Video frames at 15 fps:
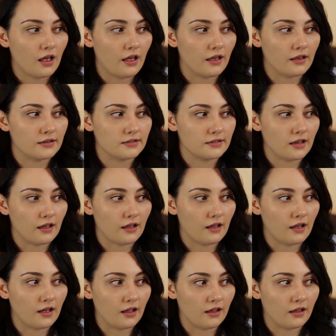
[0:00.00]
as
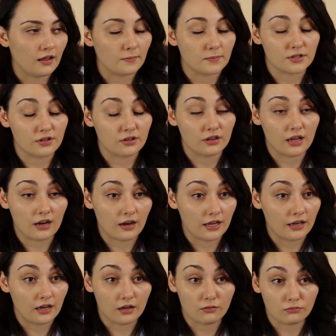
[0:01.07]
I am stood there
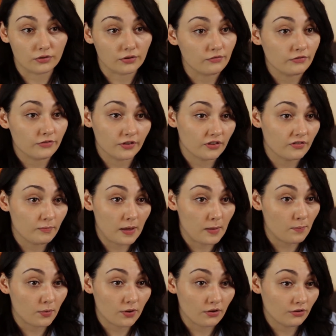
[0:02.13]
in a room full of
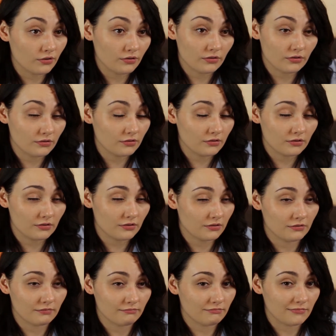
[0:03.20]
people,
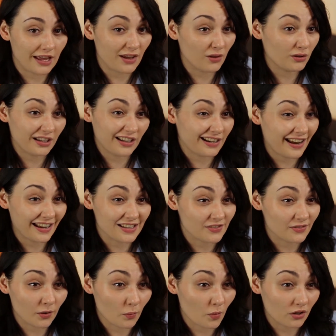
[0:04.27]
I only had eyes
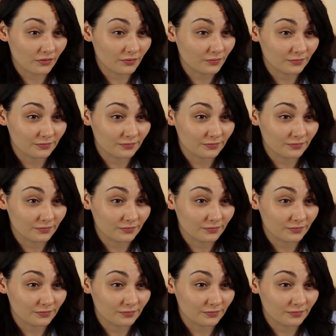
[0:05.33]
for one.